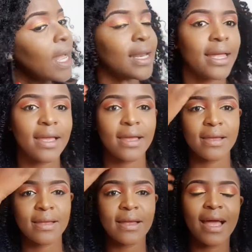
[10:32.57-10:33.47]

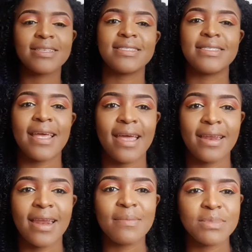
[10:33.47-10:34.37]

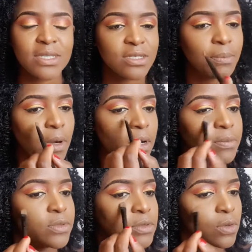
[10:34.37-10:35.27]
I'm such a
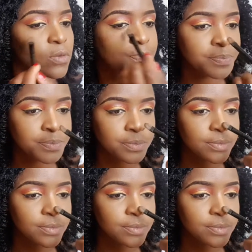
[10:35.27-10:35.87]
barb, so